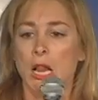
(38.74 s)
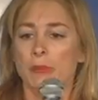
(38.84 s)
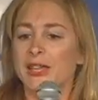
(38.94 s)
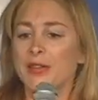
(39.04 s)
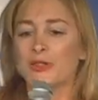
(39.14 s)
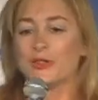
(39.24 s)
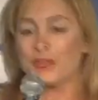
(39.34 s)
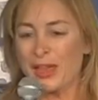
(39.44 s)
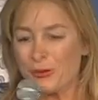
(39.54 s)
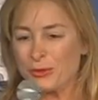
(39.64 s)
Because it
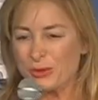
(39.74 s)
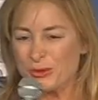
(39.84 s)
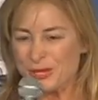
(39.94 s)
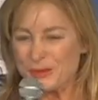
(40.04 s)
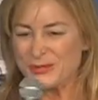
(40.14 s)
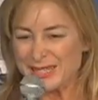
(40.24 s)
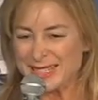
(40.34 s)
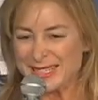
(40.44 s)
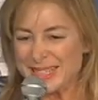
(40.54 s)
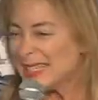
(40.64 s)
sounds so cute,
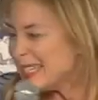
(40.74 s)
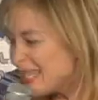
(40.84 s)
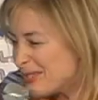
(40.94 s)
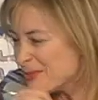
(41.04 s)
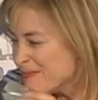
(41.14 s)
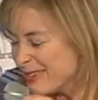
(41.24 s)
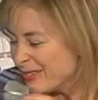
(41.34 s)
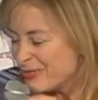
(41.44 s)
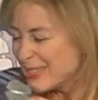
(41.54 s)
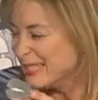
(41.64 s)
doesn't
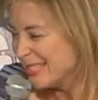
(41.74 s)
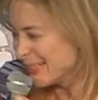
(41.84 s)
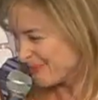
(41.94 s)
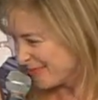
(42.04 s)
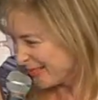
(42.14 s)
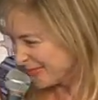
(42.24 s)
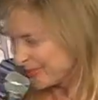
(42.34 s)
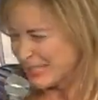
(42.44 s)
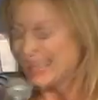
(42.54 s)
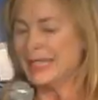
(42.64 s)
it?
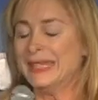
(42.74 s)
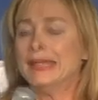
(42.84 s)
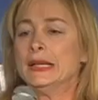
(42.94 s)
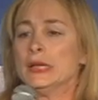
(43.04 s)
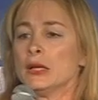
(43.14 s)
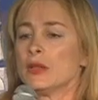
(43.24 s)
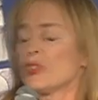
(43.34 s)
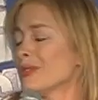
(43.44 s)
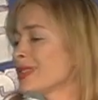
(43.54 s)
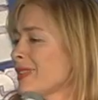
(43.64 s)
Little MILFy, little MILFy.
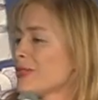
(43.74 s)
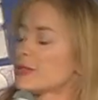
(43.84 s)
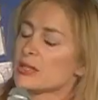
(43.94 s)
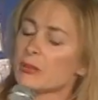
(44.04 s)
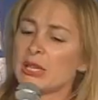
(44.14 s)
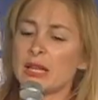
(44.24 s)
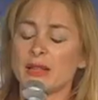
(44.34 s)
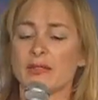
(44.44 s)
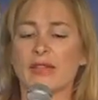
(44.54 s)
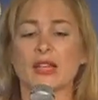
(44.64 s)
Certainly less
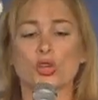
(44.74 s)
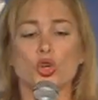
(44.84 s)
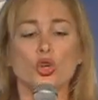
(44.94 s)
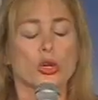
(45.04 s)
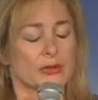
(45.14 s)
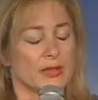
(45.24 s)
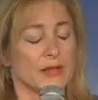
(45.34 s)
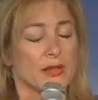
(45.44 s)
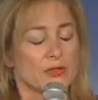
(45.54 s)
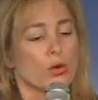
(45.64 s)
intimidating than that cougar
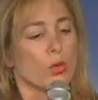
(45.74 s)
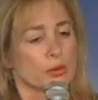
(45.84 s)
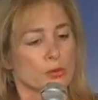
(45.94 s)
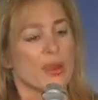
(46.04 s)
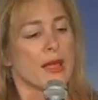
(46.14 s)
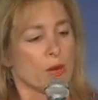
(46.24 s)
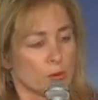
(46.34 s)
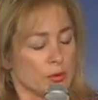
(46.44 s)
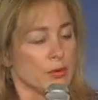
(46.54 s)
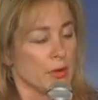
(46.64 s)
thing that's going around.